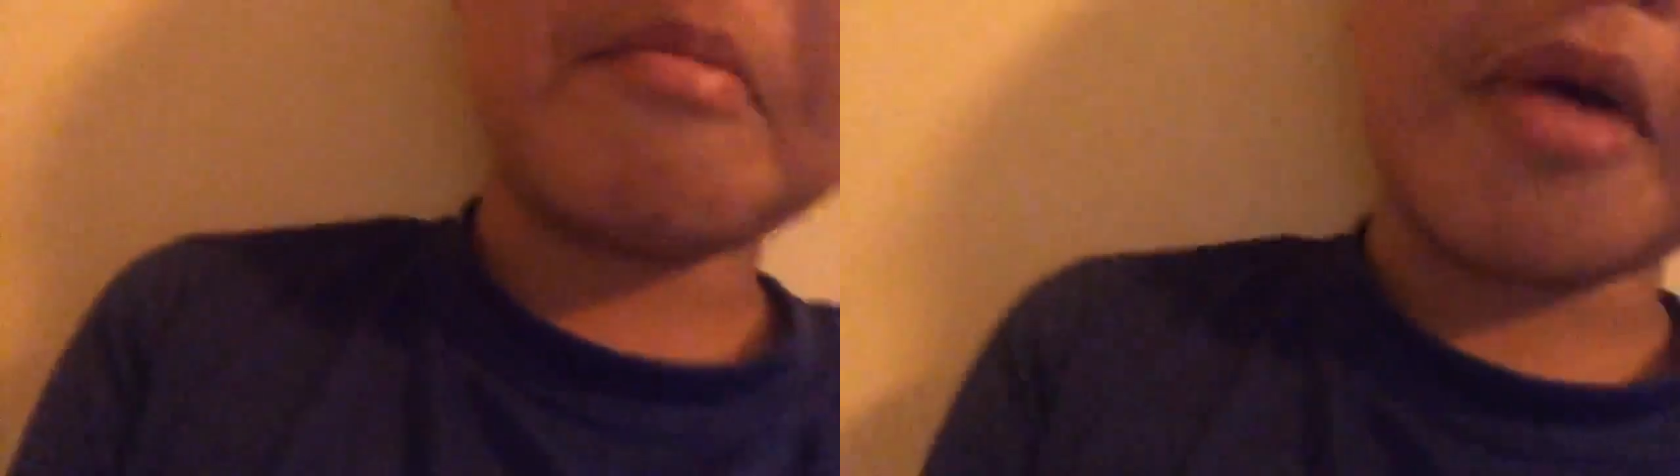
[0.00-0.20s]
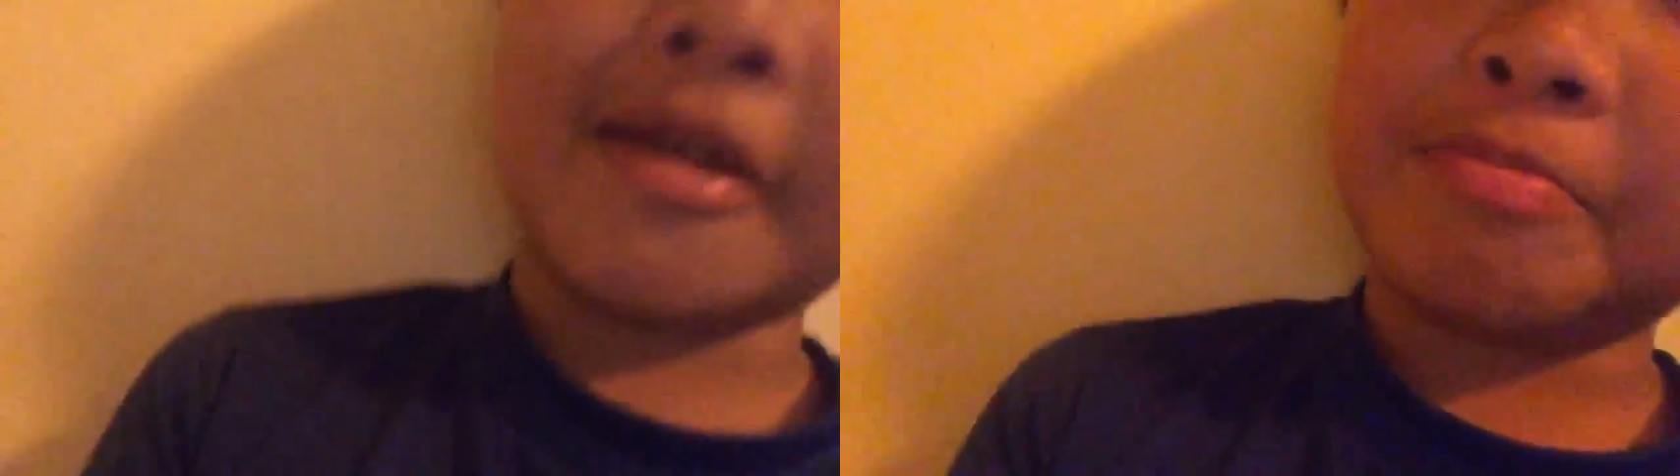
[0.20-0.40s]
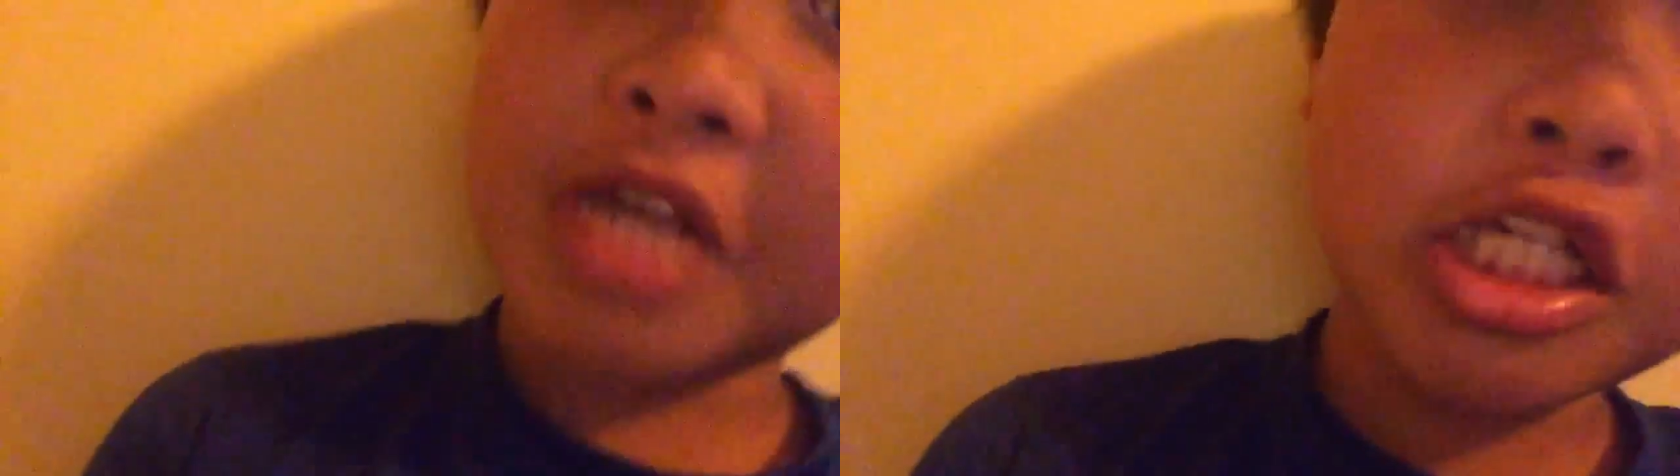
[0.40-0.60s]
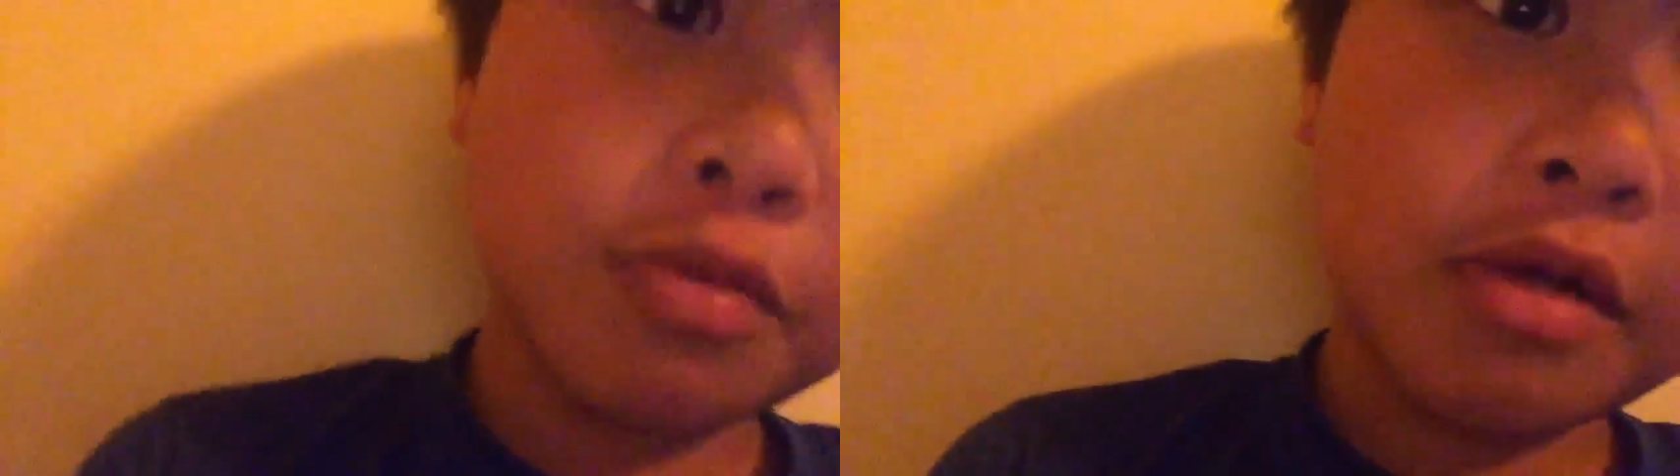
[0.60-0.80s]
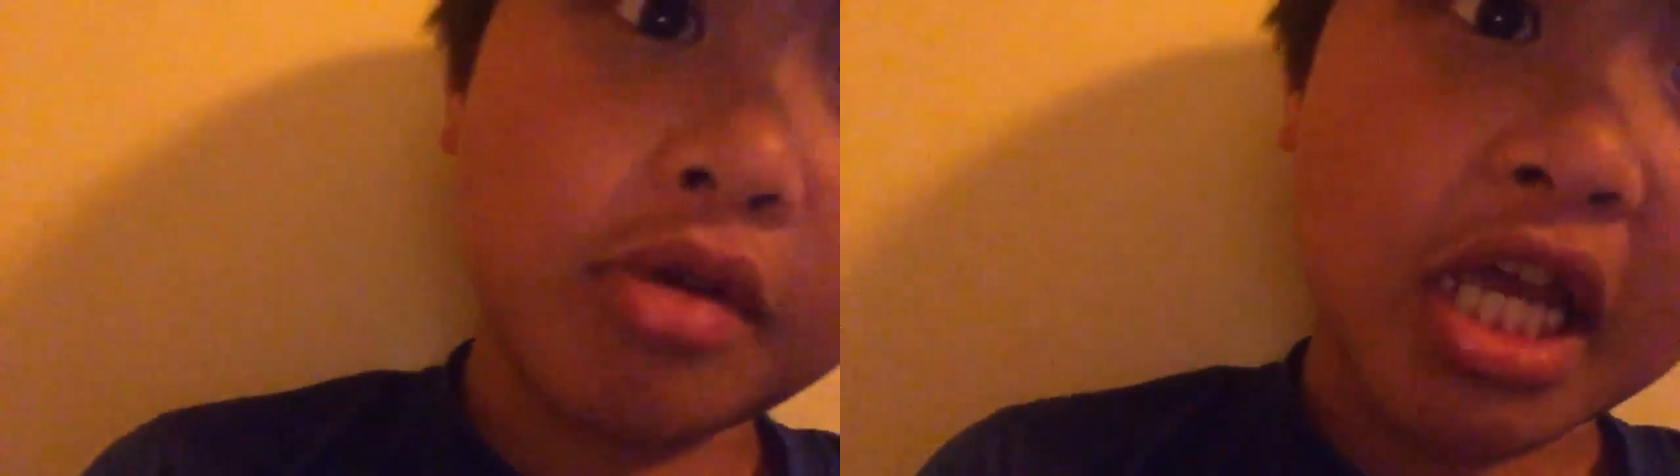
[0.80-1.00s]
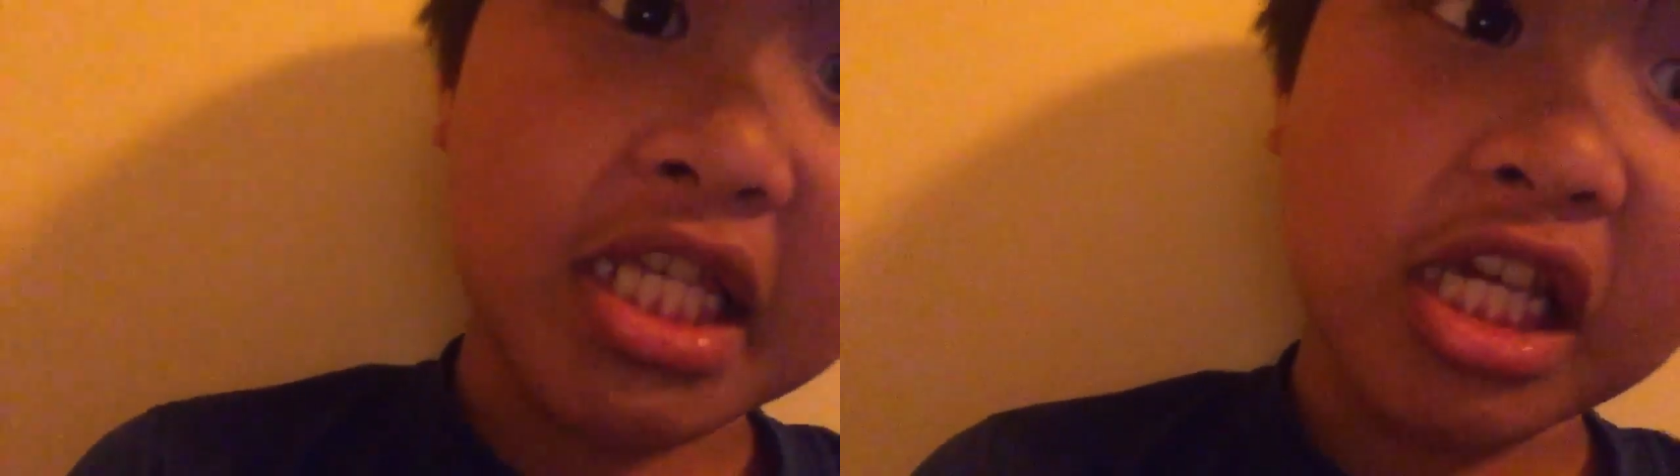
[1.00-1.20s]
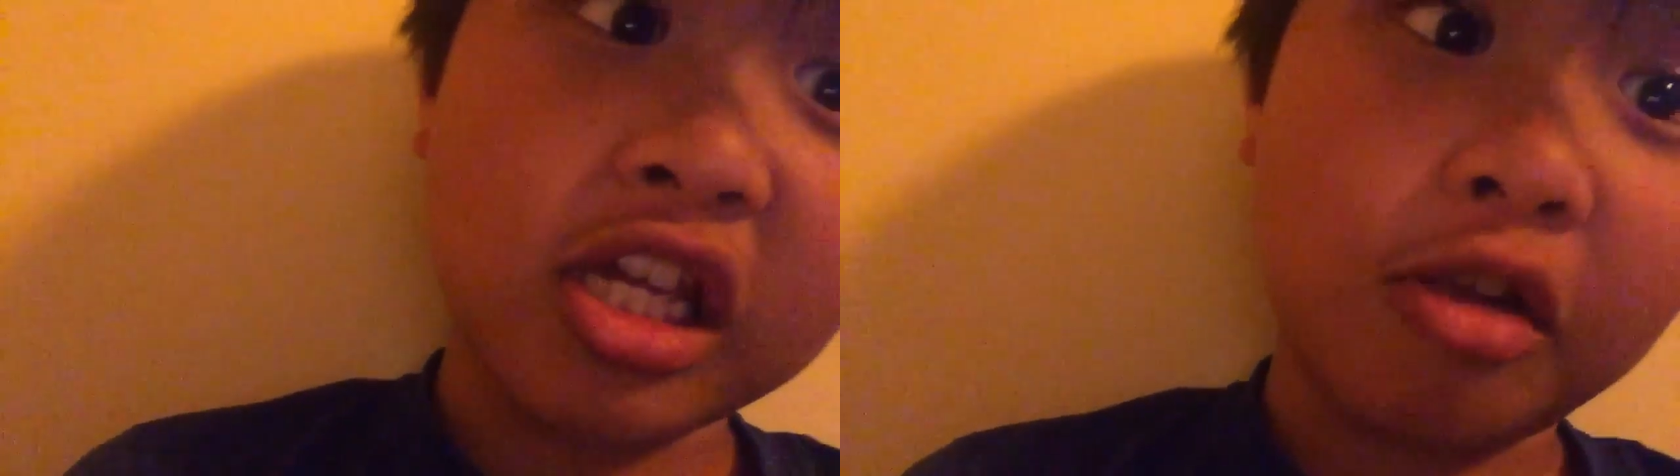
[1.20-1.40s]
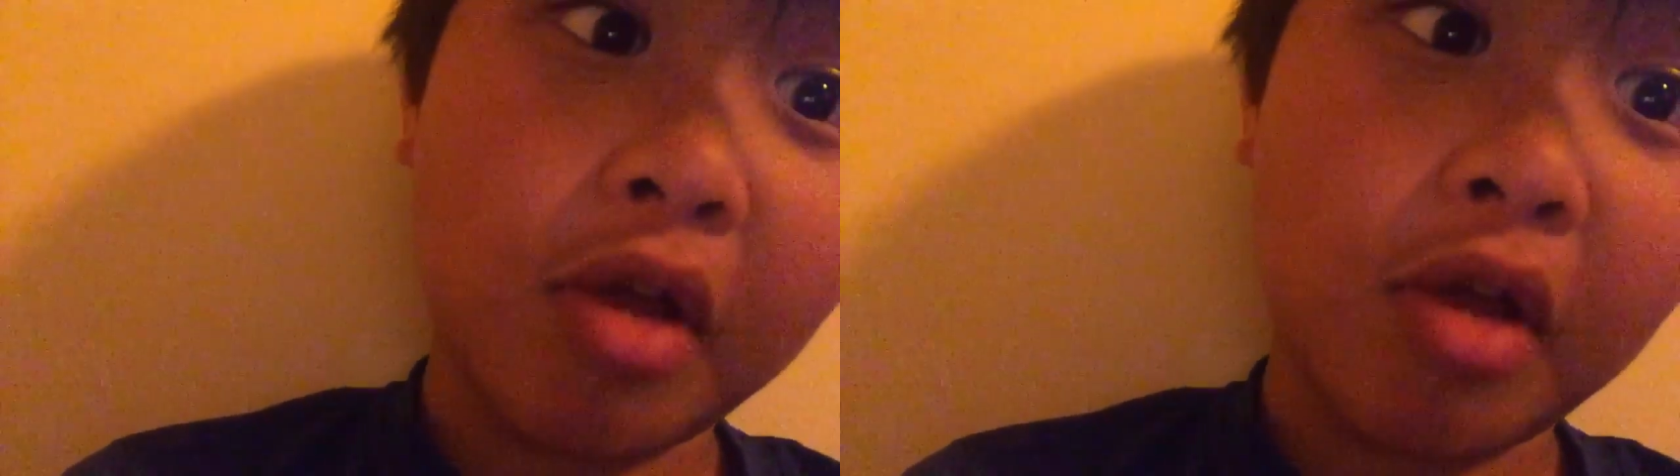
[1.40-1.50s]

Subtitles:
my PS3 will get taken